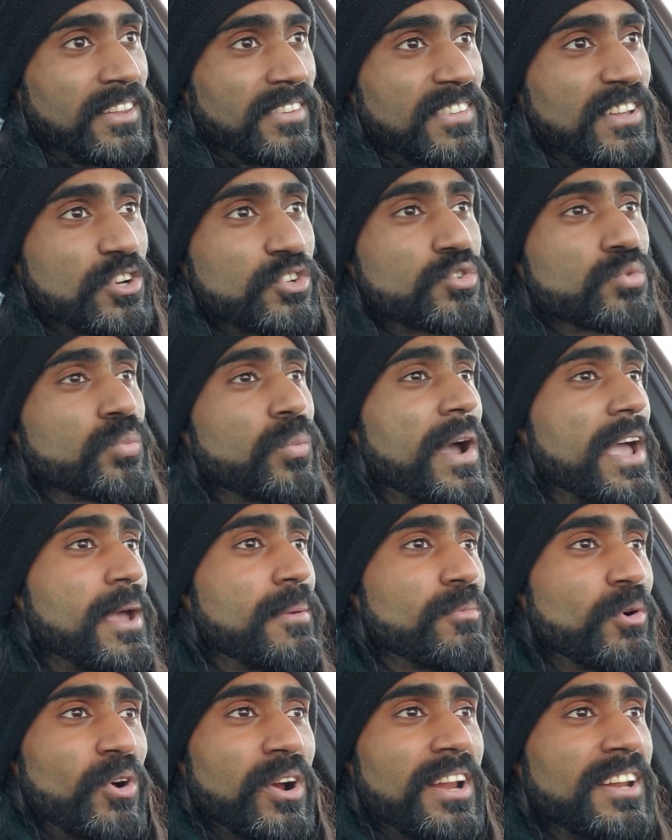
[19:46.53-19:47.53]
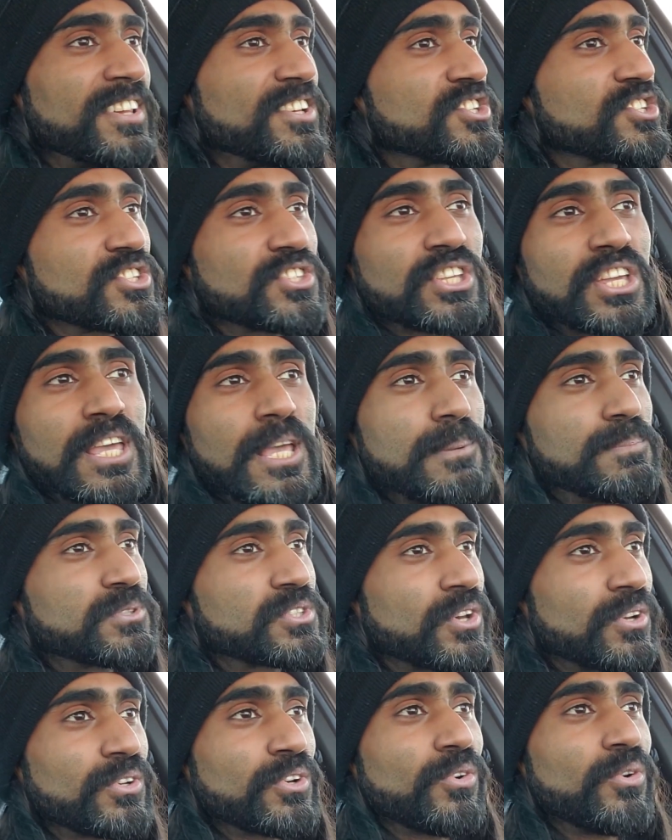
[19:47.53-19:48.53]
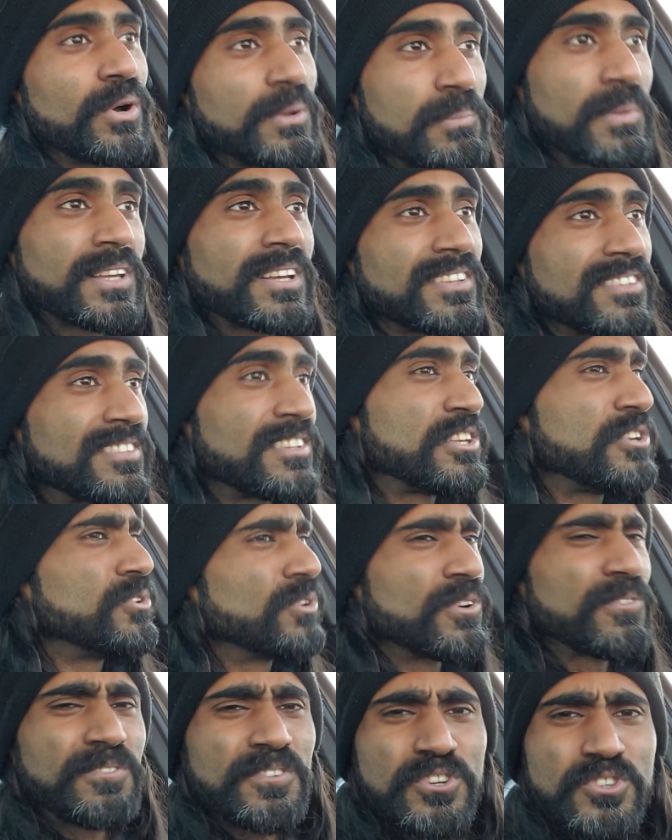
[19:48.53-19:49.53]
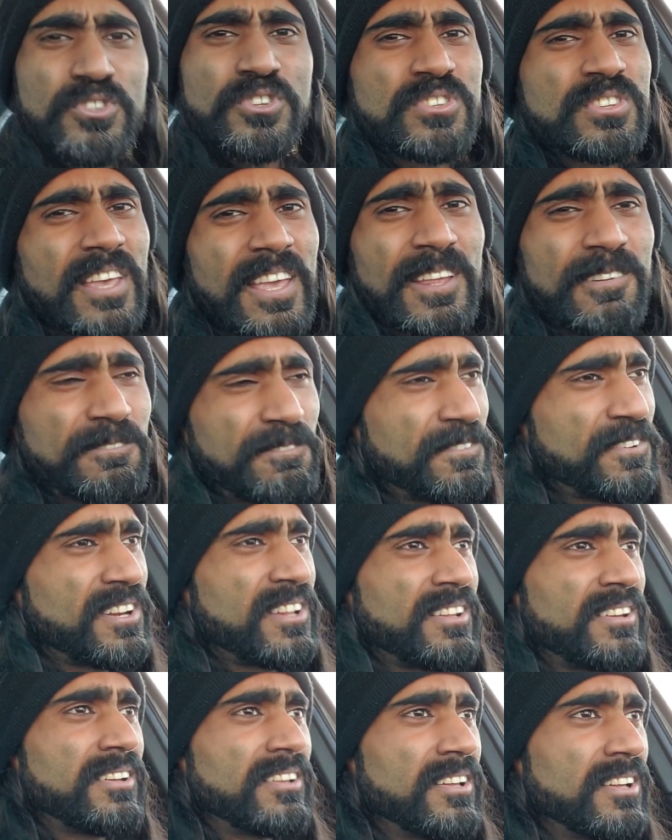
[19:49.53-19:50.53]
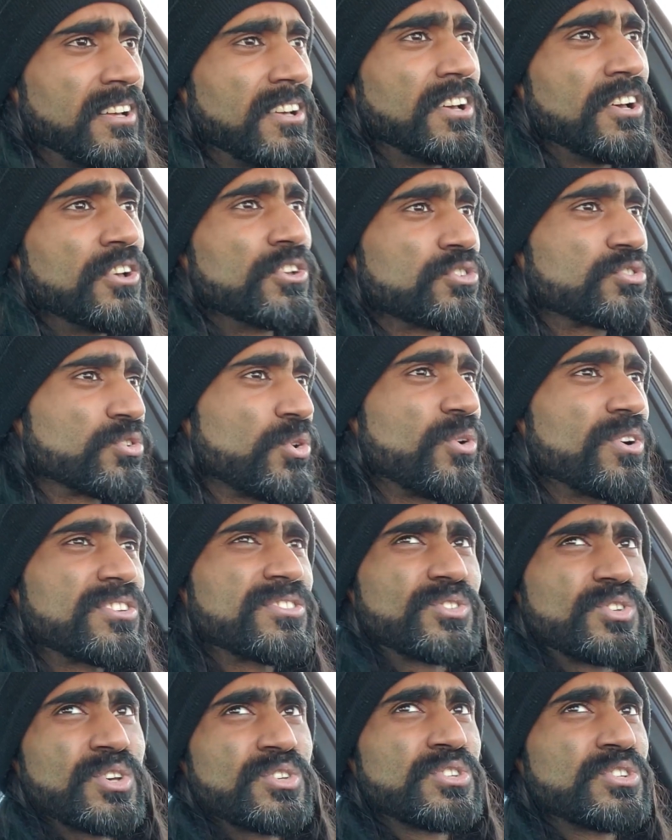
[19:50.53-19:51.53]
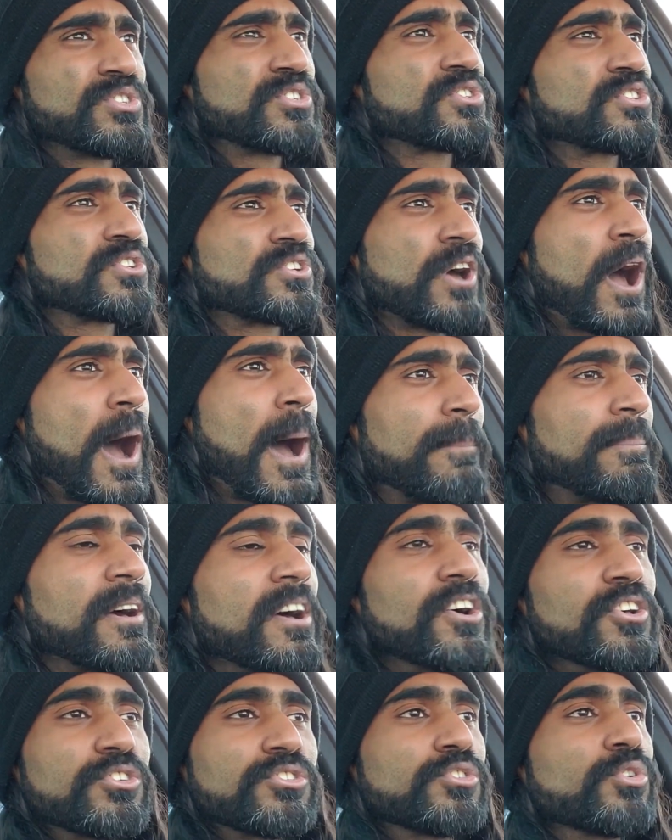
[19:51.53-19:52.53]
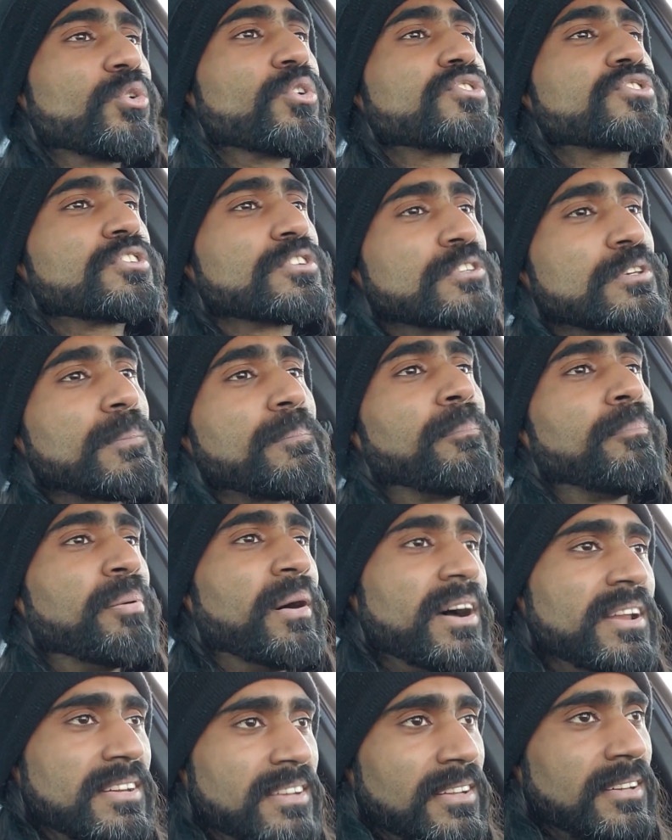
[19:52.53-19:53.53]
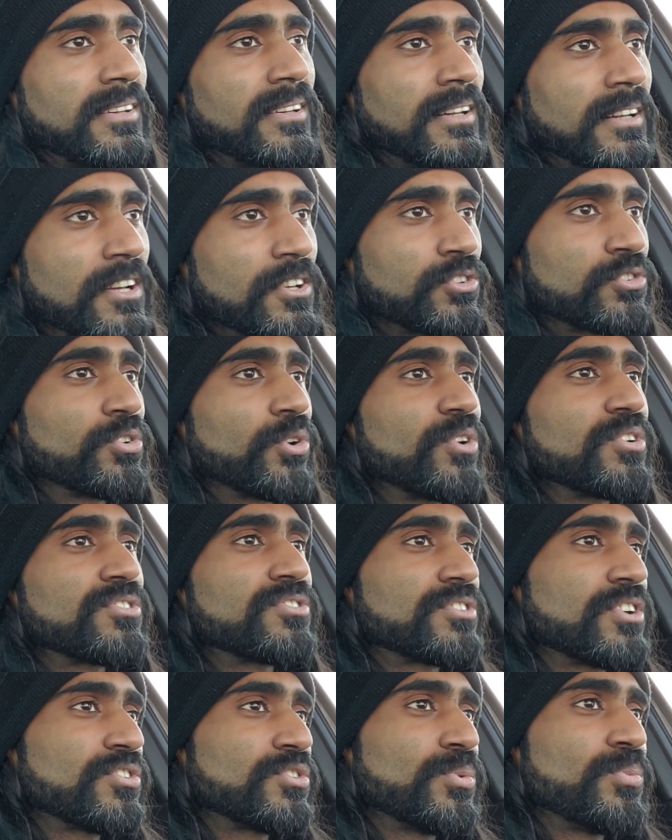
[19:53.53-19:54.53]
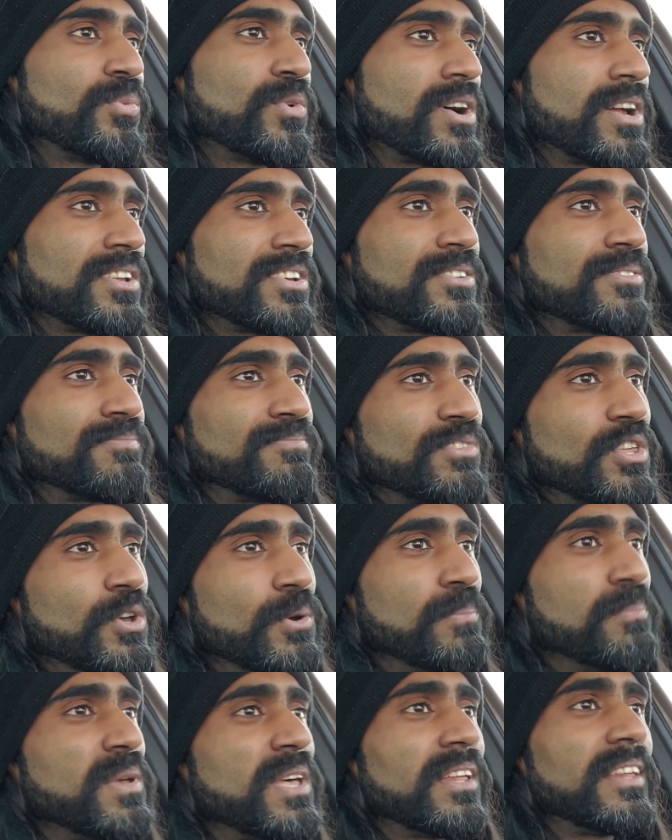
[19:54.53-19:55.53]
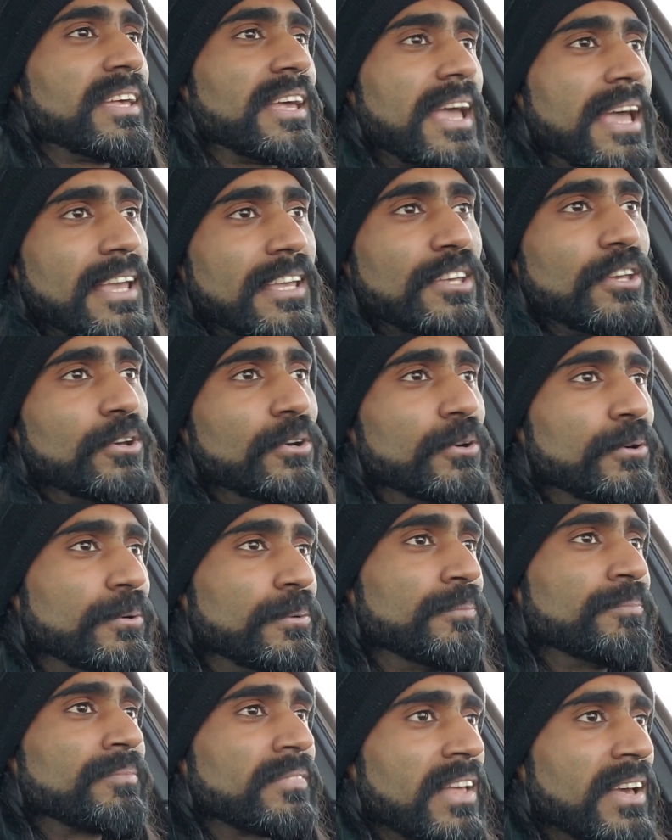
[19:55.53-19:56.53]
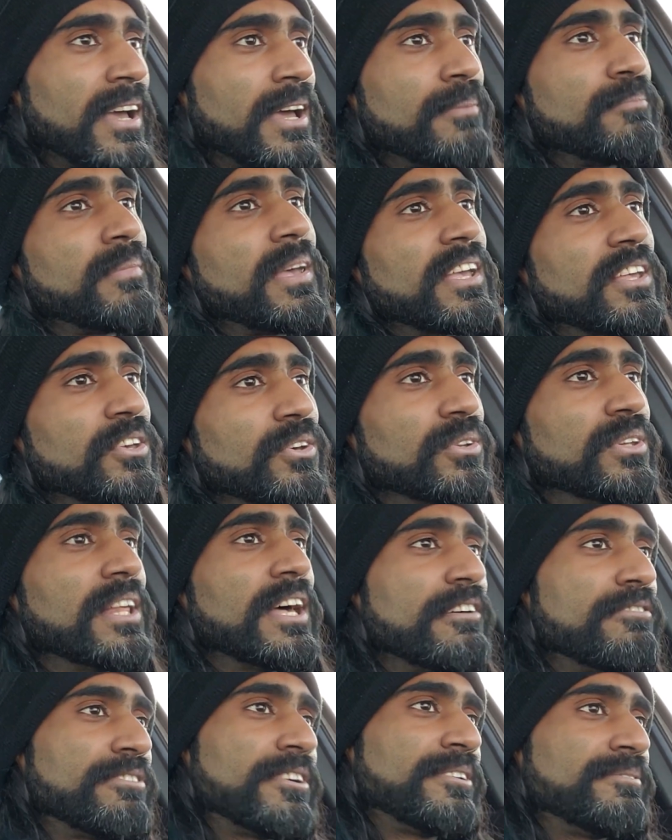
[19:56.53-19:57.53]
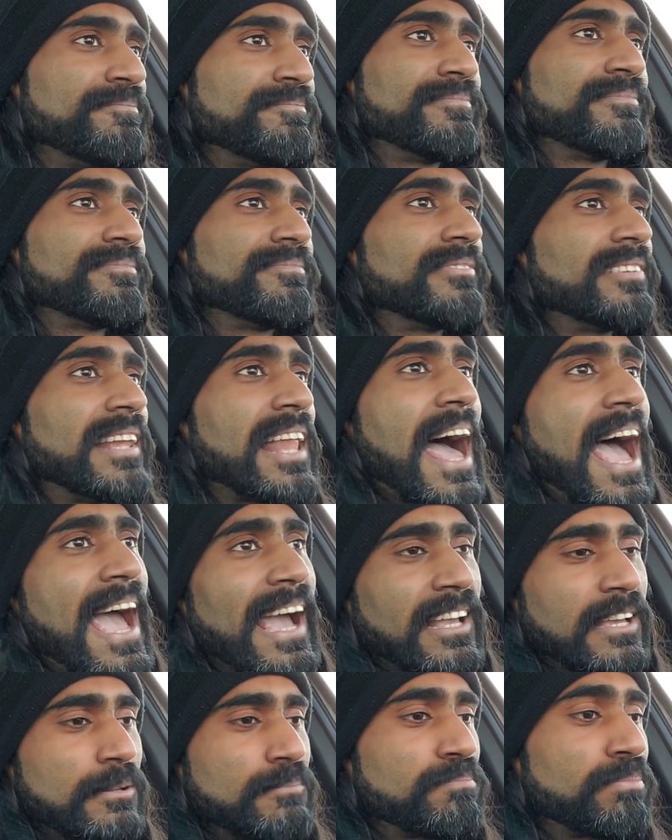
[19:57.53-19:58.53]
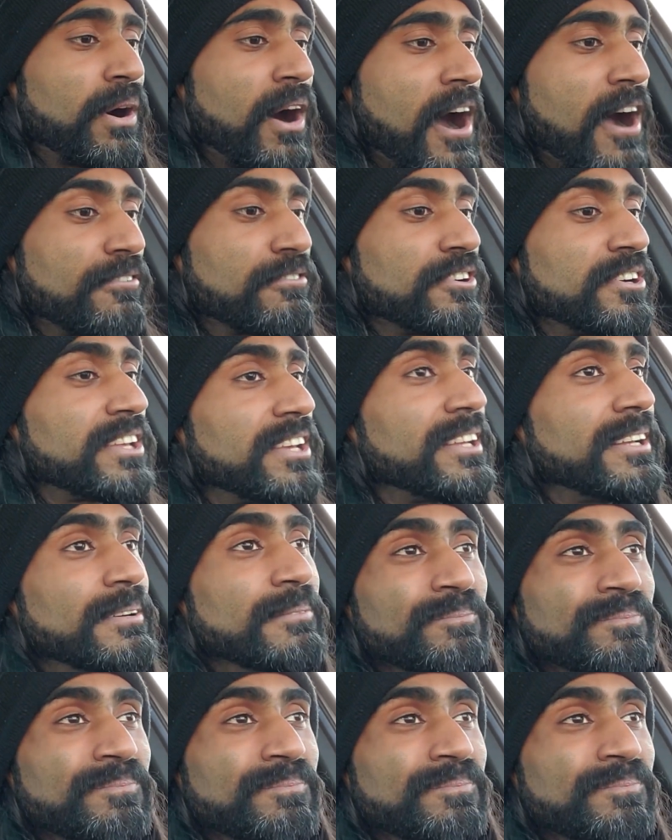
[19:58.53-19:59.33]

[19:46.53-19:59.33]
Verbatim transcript: There's way more, and it just keeps on going because the universe is infinite. Source doesn't stop, Source is abundant. Source doesn't want to humiliate you and make you live in lack and poverty.